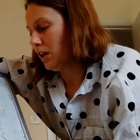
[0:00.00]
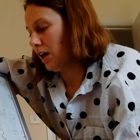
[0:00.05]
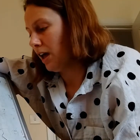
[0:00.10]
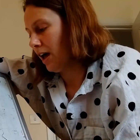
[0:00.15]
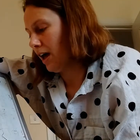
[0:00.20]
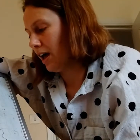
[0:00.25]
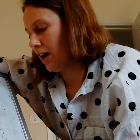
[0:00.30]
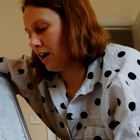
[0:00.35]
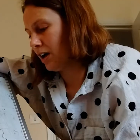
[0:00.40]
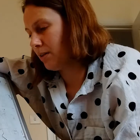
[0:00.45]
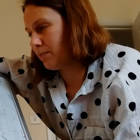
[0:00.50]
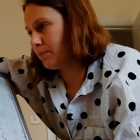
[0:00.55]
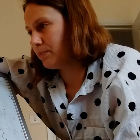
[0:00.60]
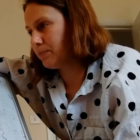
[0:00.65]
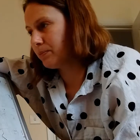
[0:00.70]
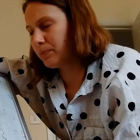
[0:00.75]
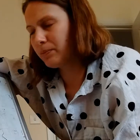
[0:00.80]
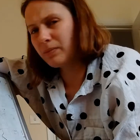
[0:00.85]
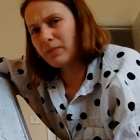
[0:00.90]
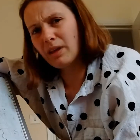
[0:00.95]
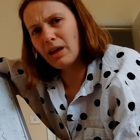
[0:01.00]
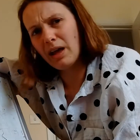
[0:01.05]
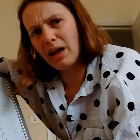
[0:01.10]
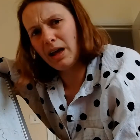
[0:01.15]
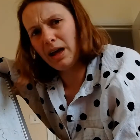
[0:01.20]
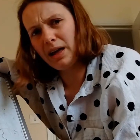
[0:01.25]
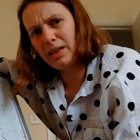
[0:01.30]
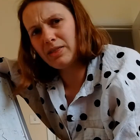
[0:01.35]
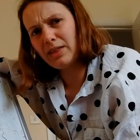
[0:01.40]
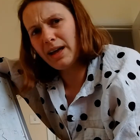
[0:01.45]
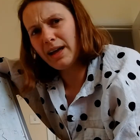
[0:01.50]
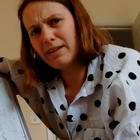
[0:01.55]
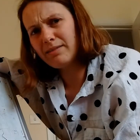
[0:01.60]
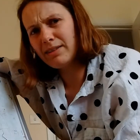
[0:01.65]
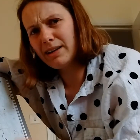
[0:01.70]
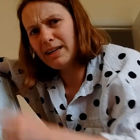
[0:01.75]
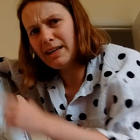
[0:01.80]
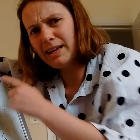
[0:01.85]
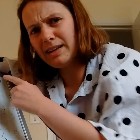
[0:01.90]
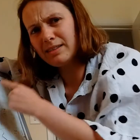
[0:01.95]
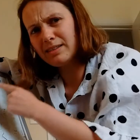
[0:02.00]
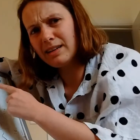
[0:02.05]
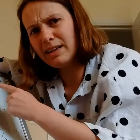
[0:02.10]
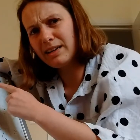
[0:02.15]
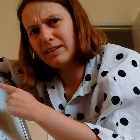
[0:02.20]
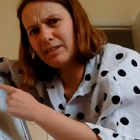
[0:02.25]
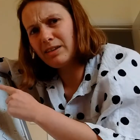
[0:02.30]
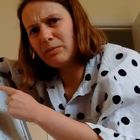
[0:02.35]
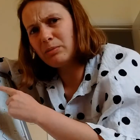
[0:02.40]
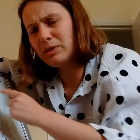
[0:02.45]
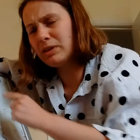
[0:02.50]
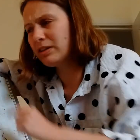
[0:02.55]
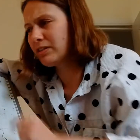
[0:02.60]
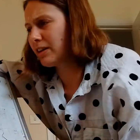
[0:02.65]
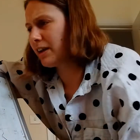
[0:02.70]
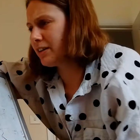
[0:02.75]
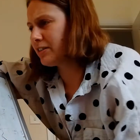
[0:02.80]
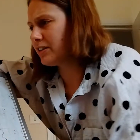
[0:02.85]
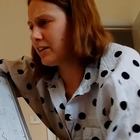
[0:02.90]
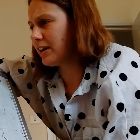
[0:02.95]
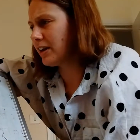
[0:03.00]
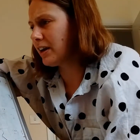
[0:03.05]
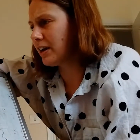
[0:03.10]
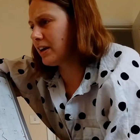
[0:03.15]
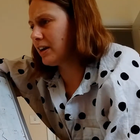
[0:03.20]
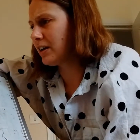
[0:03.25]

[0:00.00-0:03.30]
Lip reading: and that really is linked in with this idea